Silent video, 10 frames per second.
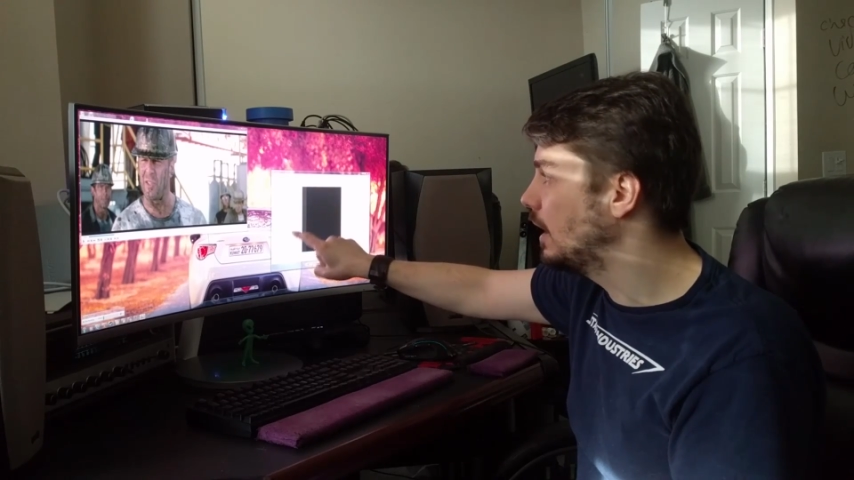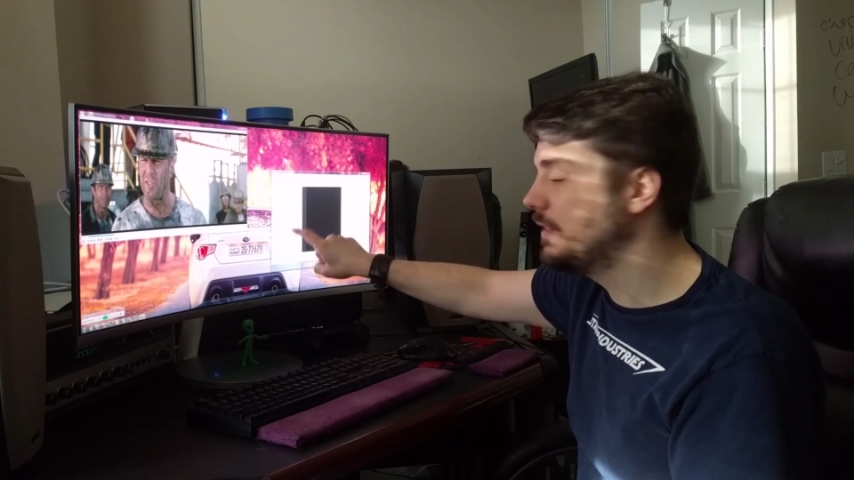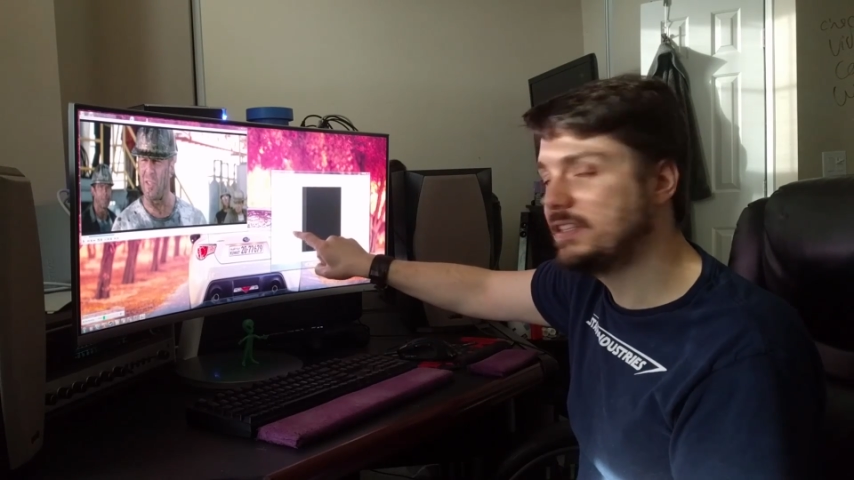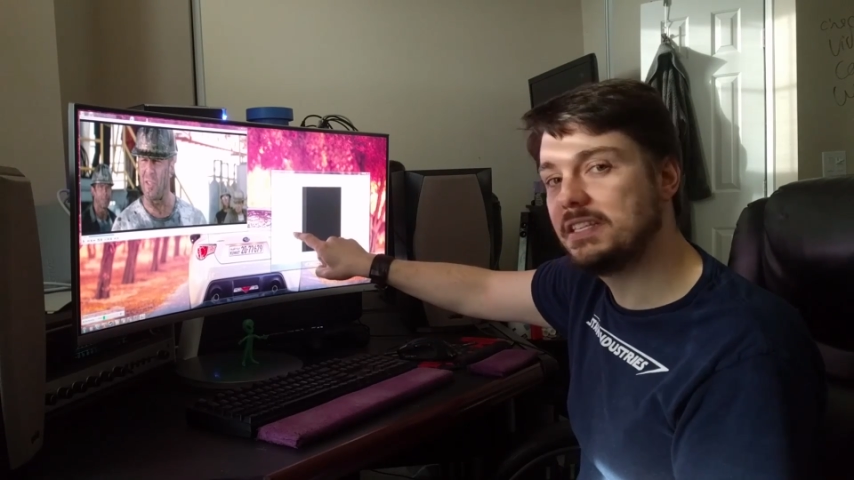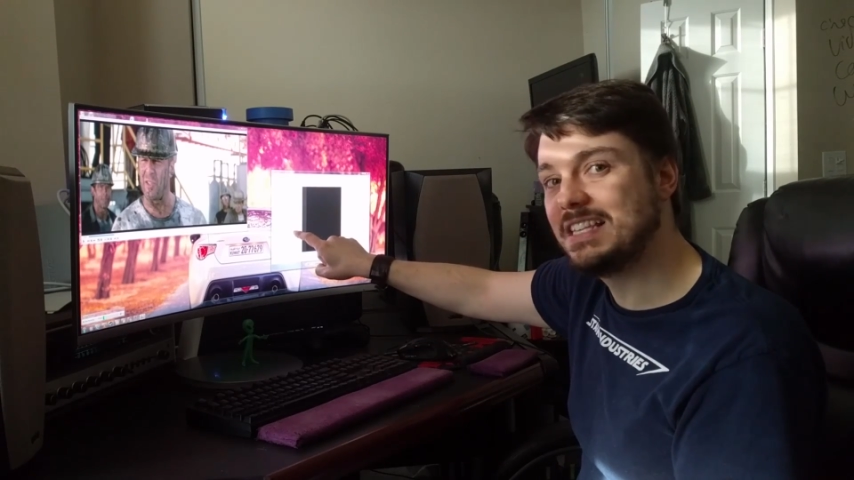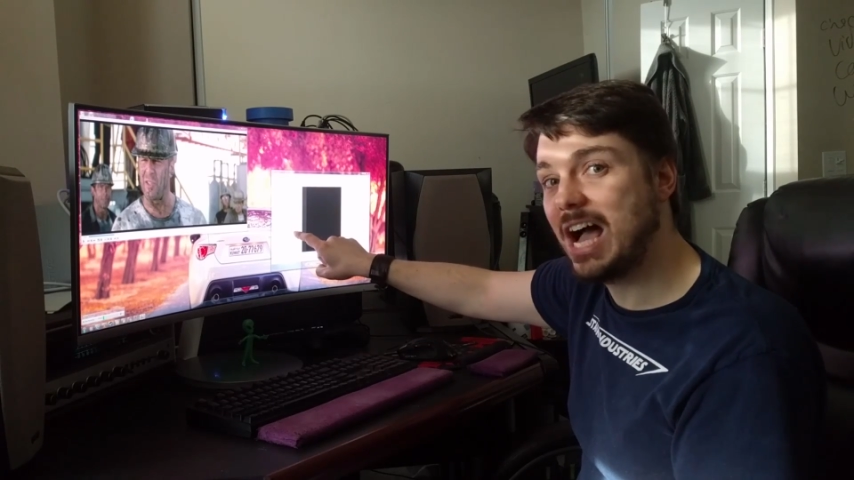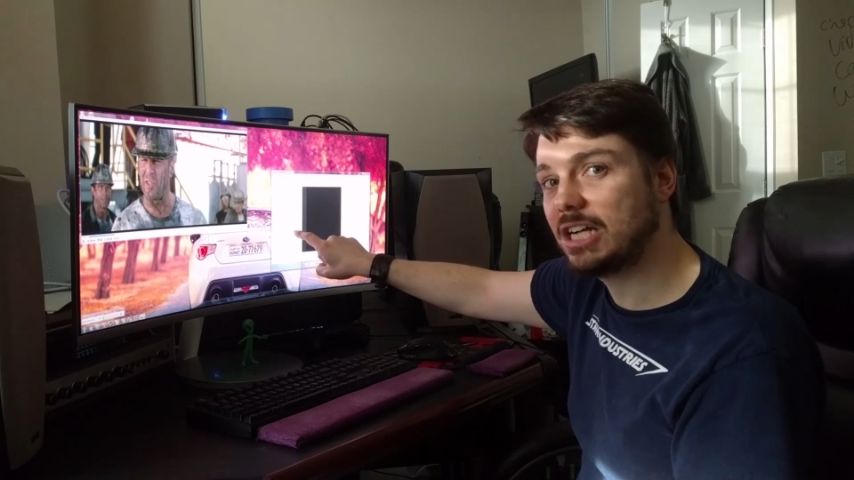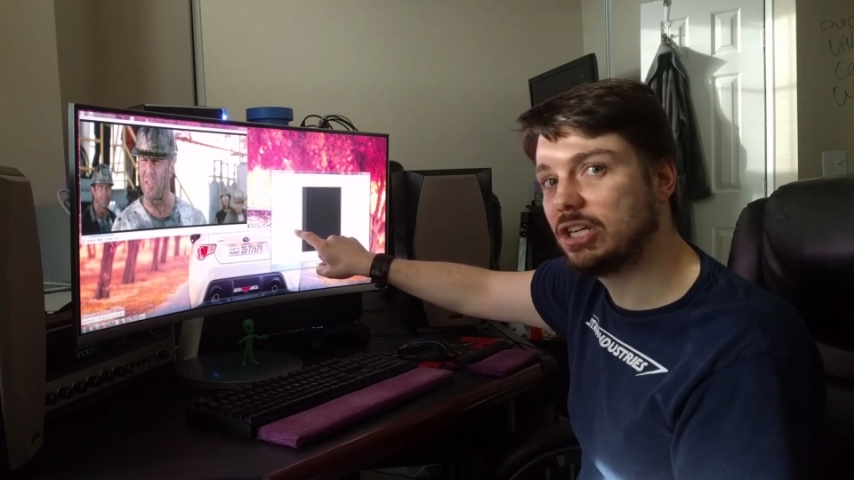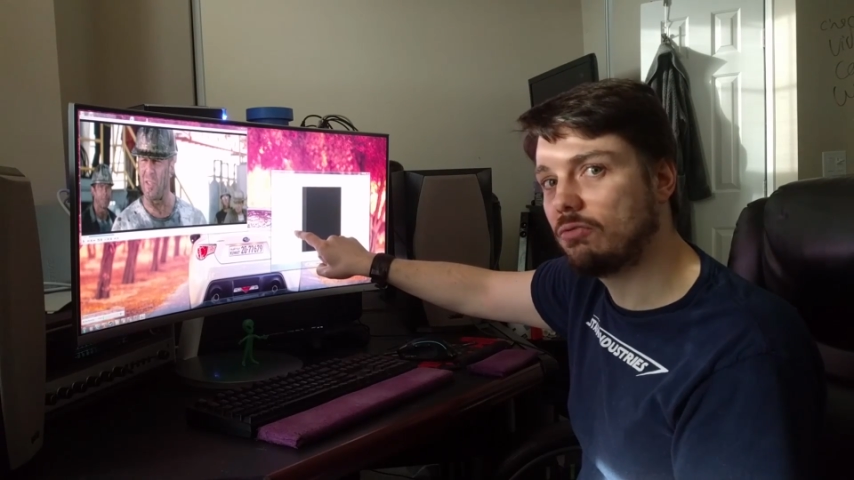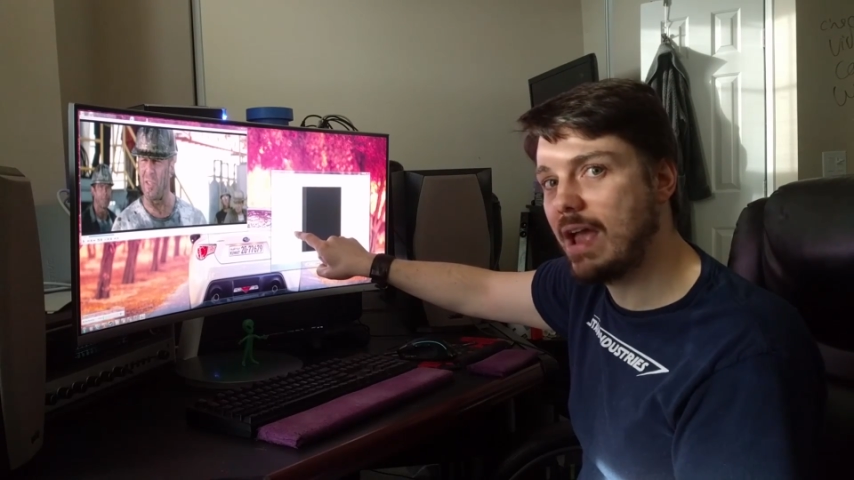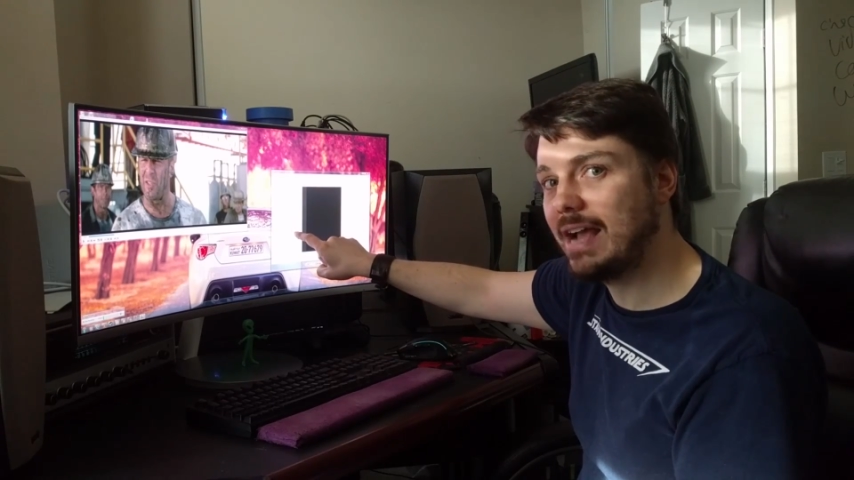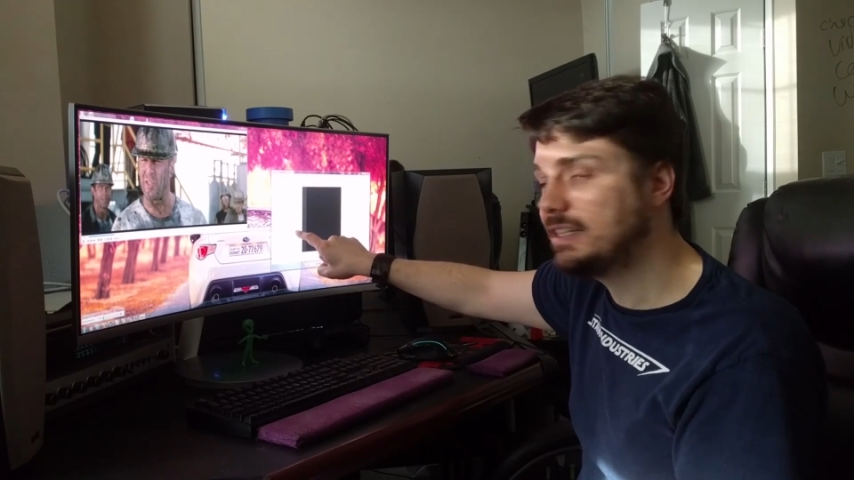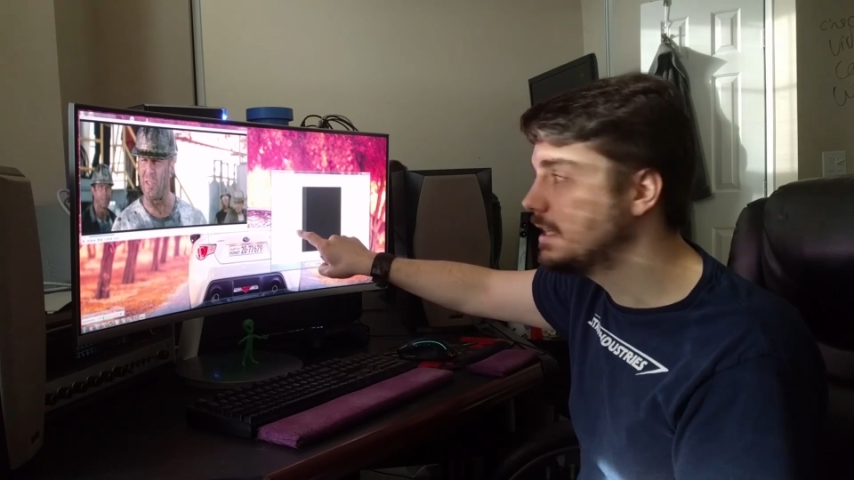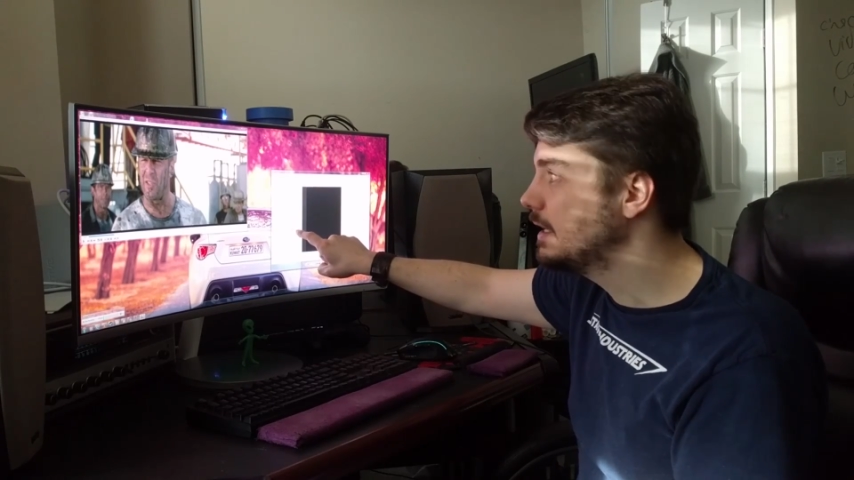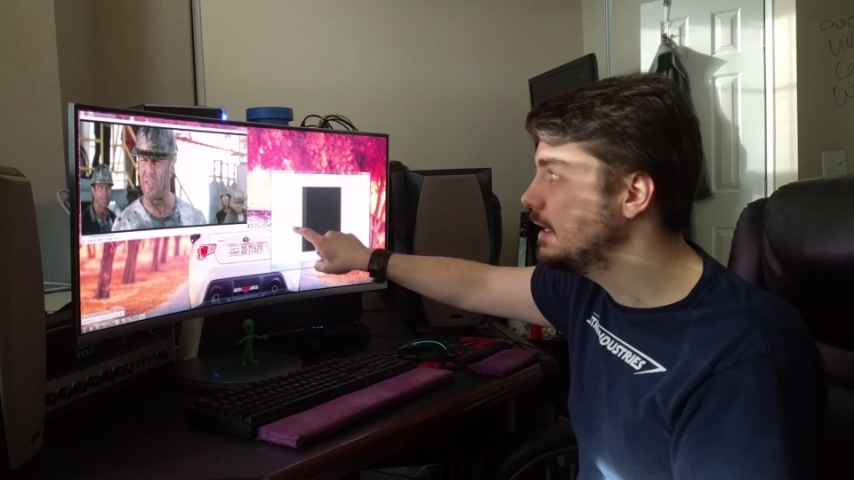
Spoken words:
on this is not correct,